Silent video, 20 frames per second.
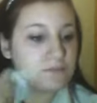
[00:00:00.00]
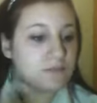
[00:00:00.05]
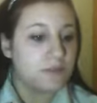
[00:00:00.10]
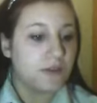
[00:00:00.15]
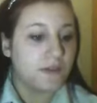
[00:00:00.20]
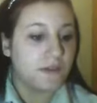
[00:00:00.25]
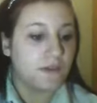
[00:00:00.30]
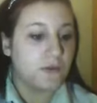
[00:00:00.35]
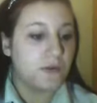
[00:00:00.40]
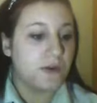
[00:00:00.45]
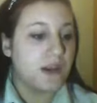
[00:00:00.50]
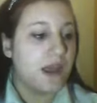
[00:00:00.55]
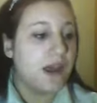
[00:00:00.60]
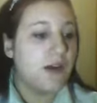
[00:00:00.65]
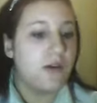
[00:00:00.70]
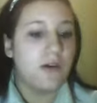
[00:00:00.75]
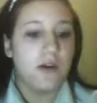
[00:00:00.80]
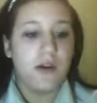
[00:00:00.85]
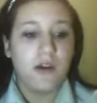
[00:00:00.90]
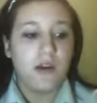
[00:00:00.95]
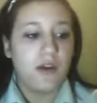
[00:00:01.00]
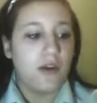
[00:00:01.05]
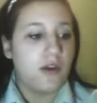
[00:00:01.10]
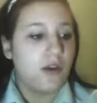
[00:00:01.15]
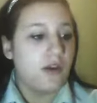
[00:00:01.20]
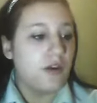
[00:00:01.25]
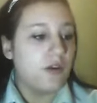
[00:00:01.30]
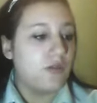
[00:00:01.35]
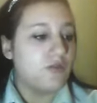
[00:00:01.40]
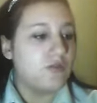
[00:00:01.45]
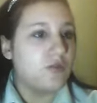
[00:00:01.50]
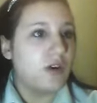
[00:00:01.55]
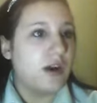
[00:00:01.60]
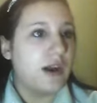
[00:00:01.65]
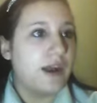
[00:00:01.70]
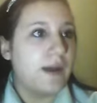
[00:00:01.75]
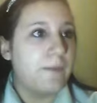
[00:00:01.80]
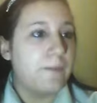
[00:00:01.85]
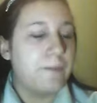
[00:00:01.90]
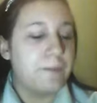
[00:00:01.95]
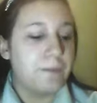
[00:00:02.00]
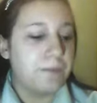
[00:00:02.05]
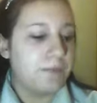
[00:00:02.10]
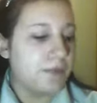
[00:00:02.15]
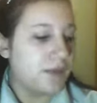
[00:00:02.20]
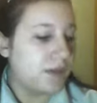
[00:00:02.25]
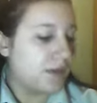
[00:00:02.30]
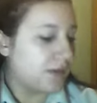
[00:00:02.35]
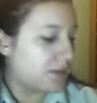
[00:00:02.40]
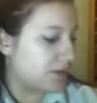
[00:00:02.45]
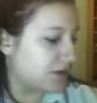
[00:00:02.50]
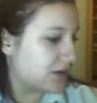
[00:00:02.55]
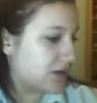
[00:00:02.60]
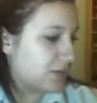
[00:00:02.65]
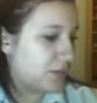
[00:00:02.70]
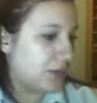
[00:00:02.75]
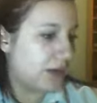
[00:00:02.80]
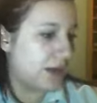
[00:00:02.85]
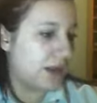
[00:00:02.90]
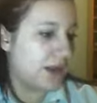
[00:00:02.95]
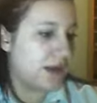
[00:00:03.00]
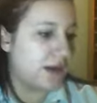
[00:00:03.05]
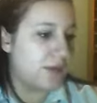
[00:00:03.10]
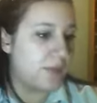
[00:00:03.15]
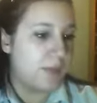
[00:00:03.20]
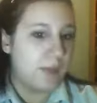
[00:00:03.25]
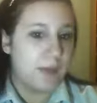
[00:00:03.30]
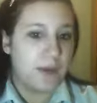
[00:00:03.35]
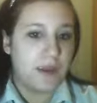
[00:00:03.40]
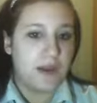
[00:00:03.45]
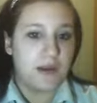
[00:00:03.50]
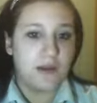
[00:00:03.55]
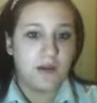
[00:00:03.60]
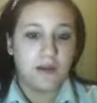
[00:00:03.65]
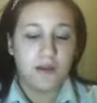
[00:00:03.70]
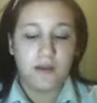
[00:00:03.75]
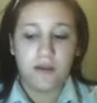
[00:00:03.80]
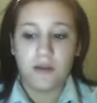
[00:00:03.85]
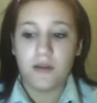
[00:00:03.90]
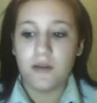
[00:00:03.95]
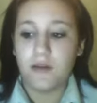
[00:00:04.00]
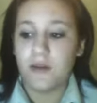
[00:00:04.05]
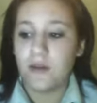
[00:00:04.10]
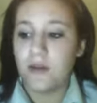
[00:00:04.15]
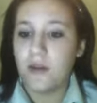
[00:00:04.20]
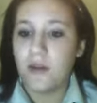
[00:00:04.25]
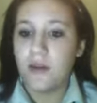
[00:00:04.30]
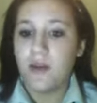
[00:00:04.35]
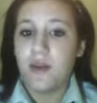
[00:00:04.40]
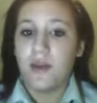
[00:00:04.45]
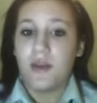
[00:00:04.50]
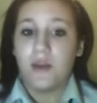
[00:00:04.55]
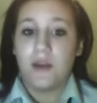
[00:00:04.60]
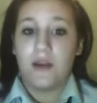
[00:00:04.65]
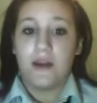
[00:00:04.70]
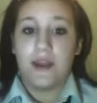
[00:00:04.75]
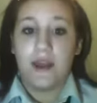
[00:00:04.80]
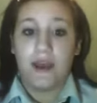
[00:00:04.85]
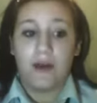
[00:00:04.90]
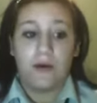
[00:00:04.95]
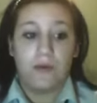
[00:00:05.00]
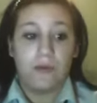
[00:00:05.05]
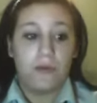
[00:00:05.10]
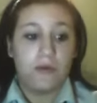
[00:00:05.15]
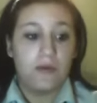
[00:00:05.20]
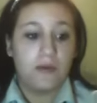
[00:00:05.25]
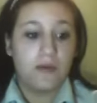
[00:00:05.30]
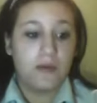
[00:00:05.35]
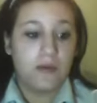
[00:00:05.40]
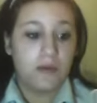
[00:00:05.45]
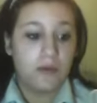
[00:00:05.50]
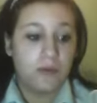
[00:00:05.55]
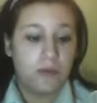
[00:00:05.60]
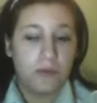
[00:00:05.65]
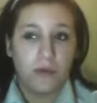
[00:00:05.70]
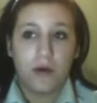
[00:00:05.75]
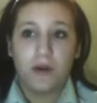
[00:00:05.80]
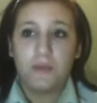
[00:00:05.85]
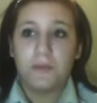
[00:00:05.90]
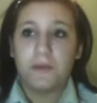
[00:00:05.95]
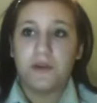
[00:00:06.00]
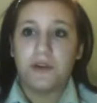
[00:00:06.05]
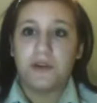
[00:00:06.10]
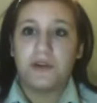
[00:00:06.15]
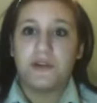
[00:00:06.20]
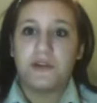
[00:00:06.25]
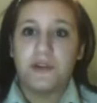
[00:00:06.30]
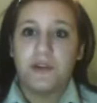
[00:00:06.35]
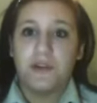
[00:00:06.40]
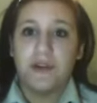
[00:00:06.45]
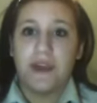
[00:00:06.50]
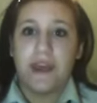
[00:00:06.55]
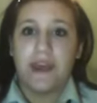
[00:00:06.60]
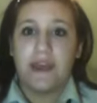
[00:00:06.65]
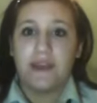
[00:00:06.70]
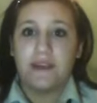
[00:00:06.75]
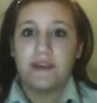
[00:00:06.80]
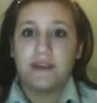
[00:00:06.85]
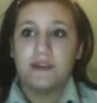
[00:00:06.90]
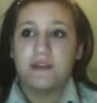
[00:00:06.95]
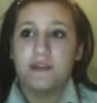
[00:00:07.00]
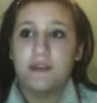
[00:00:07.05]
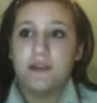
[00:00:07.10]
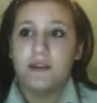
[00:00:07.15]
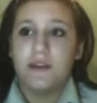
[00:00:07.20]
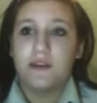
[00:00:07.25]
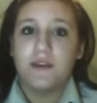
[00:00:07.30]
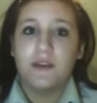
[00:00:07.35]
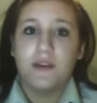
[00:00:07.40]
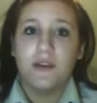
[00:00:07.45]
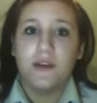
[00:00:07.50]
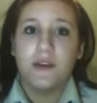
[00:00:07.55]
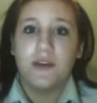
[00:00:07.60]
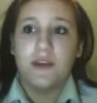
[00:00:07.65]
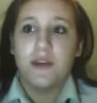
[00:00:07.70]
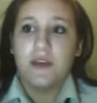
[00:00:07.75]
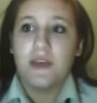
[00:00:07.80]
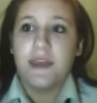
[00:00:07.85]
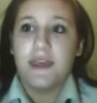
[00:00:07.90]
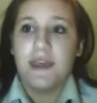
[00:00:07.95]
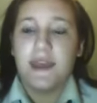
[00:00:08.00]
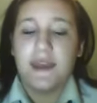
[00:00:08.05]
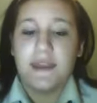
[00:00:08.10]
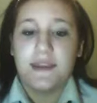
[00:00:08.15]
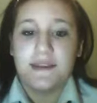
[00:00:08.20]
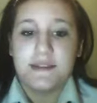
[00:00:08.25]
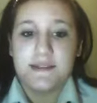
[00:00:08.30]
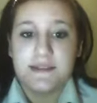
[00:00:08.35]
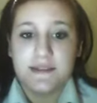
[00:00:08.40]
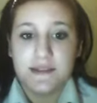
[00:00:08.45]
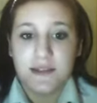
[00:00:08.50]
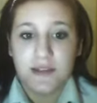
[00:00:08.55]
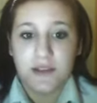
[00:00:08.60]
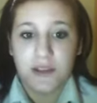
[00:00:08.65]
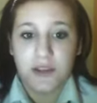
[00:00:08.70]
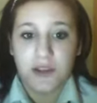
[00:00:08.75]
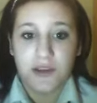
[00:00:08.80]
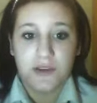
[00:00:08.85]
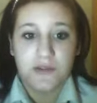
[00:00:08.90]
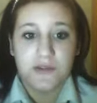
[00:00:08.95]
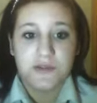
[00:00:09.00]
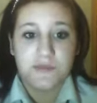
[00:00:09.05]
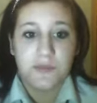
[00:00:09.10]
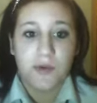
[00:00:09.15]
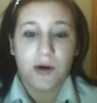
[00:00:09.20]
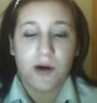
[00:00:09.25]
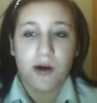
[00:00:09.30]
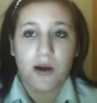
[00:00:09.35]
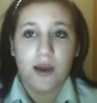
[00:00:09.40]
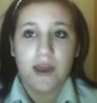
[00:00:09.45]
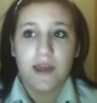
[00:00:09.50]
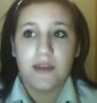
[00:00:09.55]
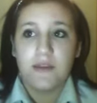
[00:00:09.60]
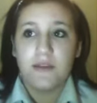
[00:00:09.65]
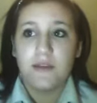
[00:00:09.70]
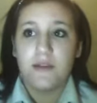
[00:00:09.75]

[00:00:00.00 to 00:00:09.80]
It's all out. Right, so I'm just going to put that in the bin. Now, what I'm going to do next is use my,